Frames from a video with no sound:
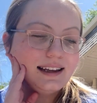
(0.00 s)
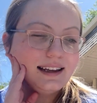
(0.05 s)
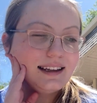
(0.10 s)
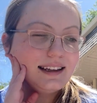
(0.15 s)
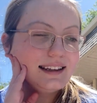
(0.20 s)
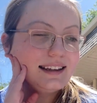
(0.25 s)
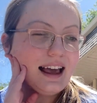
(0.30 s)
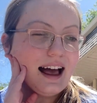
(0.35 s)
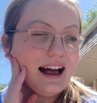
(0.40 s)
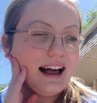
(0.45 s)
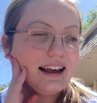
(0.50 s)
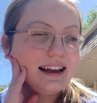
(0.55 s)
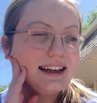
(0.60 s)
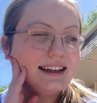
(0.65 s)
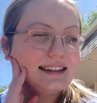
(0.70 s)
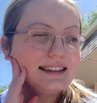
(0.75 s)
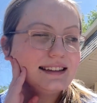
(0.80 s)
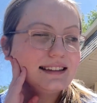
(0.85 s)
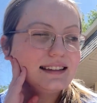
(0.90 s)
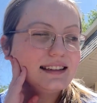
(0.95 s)
yeah,
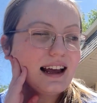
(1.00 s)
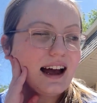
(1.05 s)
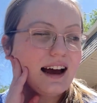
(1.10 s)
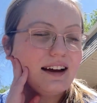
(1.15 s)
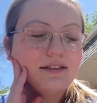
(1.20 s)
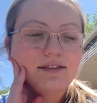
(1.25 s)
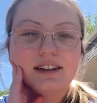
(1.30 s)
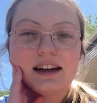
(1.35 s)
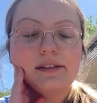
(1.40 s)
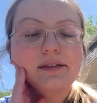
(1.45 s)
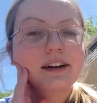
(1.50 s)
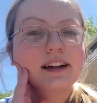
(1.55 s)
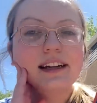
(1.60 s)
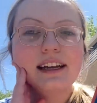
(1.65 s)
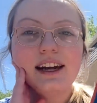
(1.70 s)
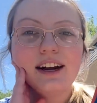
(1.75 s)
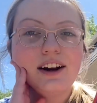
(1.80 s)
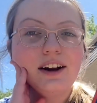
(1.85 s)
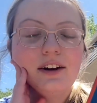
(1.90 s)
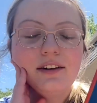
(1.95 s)
I've
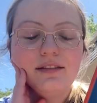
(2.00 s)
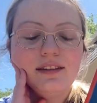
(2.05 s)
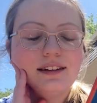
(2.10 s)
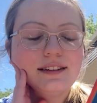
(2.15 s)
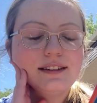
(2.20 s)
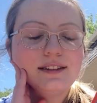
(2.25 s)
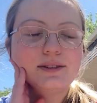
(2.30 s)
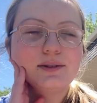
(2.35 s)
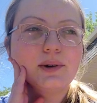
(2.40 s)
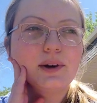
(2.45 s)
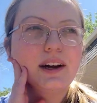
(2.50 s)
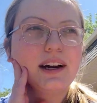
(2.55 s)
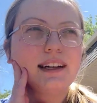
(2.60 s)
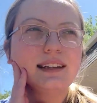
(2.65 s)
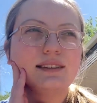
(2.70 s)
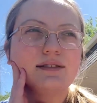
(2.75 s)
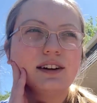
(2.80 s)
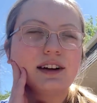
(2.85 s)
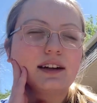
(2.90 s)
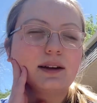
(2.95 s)
definitely heard of this story.
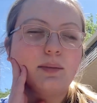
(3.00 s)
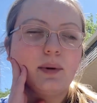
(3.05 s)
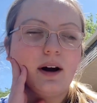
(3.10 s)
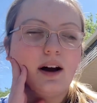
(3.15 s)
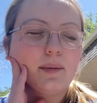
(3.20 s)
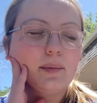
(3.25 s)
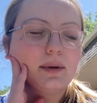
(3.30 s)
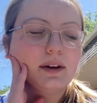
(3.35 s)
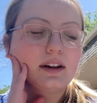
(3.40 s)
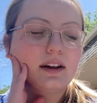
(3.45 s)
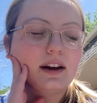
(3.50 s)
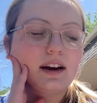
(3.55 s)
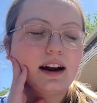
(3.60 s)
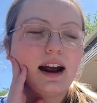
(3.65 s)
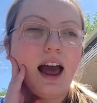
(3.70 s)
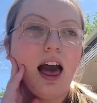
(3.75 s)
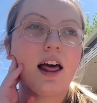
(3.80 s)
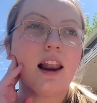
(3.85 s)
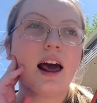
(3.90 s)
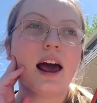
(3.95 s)
It's really popular
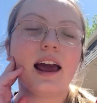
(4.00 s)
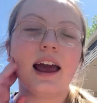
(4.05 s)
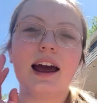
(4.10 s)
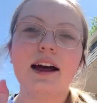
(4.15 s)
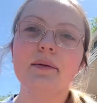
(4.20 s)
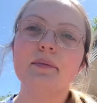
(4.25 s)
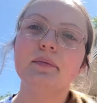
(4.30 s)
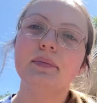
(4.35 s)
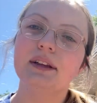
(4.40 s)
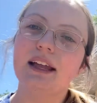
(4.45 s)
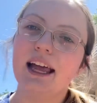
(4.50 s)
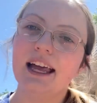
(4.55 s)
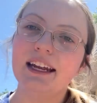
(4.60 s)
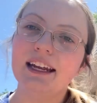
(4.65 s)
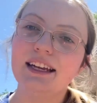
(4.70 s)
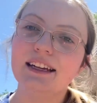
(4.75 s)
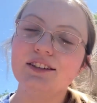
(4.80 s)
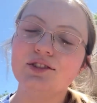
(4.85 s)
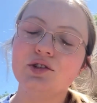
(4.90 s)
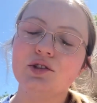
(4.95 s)
and I am
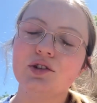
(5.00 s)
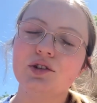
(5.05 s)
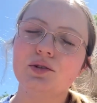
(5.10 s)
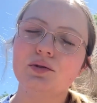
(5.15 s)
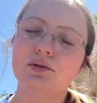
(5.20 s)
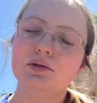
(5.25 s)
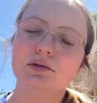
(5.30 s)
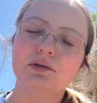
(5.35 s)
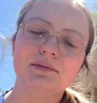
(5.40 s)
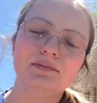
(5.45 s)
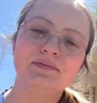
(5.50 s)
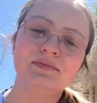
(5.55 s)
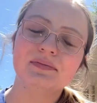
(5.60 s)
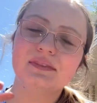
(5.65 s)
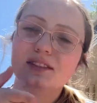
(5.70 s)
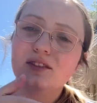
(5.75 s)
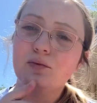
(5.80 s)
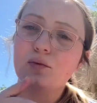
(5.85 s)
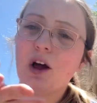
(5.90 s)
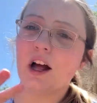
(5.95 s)
planning to
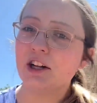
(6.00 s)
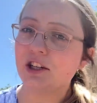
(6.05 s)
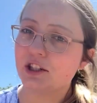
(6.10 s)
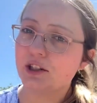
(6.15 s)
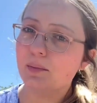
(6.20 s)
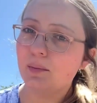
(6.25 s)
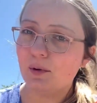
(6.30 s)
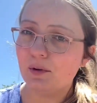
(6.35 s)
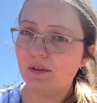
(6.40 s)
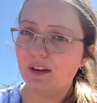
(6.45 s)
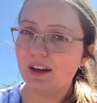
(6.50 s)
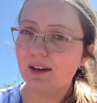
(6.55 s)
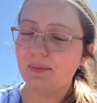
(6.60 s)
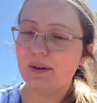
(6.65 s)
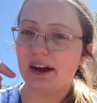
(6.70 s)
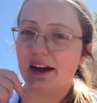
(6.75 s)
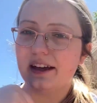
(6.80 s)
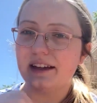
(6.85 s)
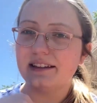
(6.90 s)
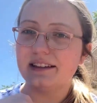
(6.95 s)
watch the movie
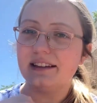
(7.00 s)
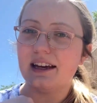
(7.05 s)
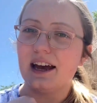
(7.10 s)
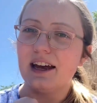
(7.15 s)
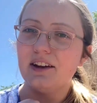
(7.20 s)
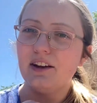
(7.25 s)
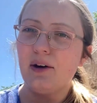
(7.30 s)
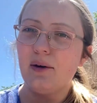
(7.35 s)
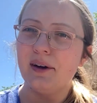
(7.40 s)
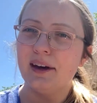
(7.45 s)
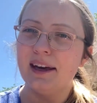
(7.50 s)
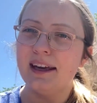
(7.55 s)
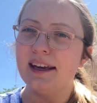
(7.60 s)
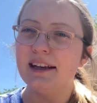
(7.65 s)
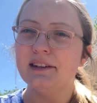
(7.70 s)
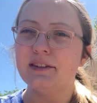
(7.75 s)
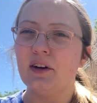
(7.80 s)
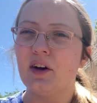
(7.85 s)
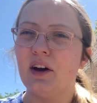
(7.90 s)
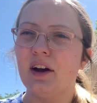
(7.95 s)
because I know it
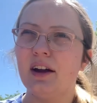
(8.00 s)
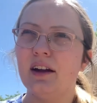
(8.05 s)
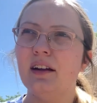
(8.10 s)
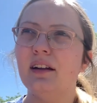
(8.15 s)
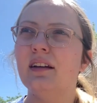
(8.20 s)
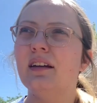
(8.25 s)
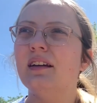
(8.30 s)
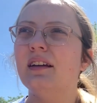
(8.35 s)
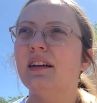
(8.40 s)
is on,